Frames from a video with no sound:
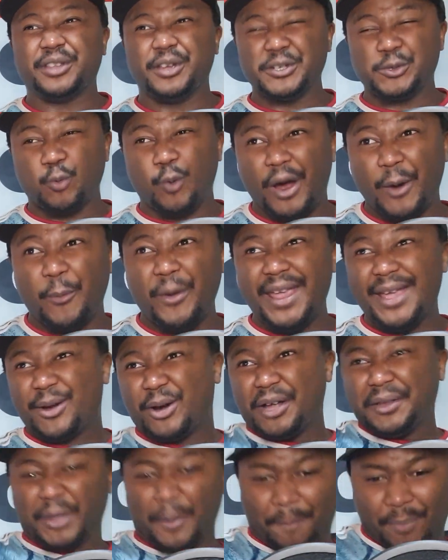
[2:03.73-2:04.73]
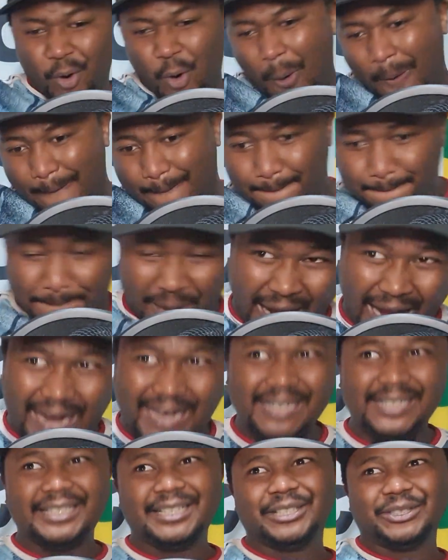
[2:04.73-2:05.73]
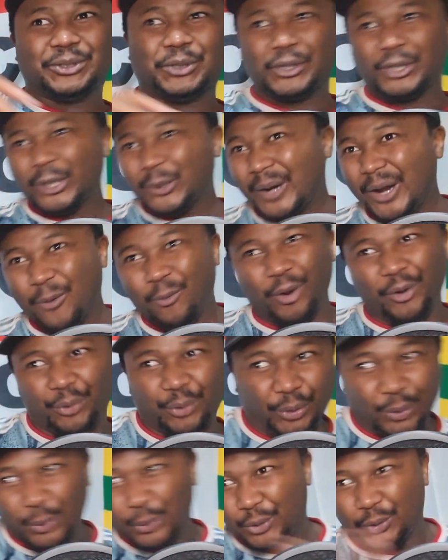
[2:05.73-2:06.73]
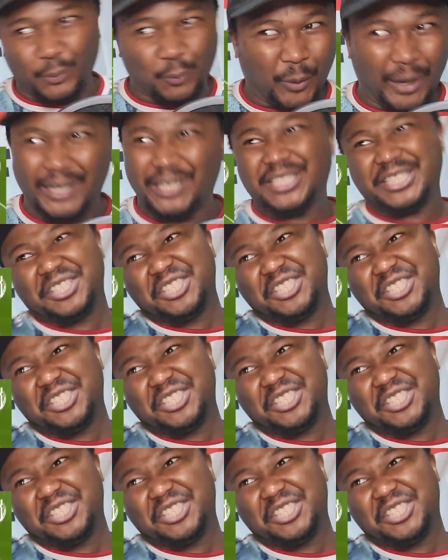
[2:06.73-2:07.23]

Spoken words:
There was one way he got the ball, bang, took it around one dude, went